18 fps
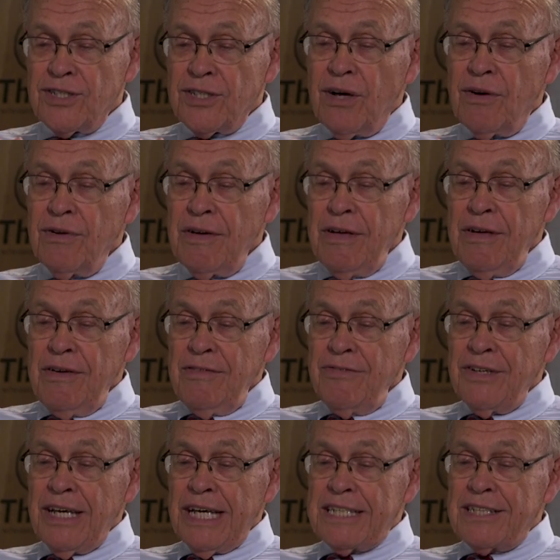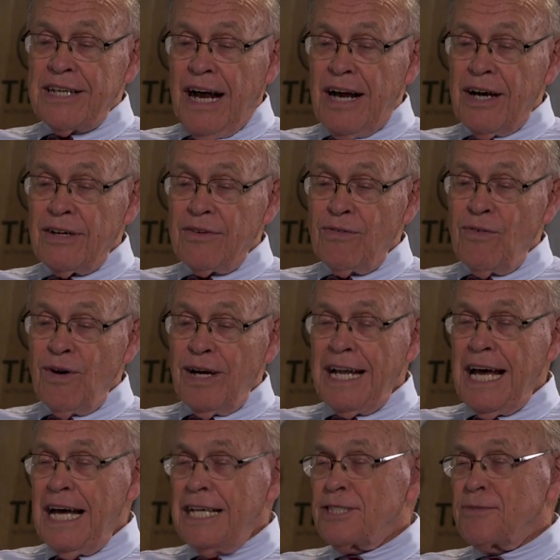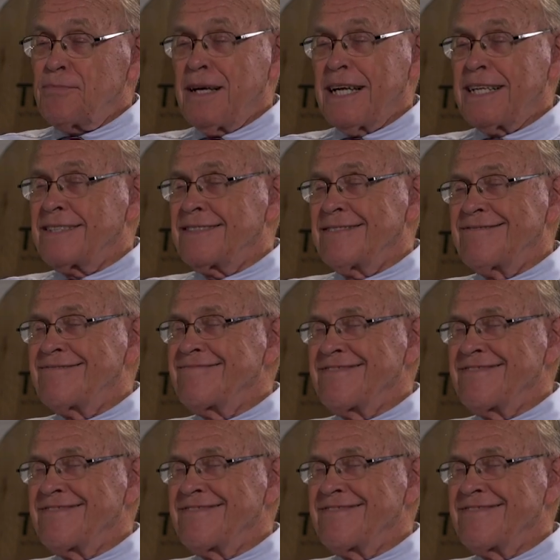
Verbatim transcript: So if you get tired of one aspect,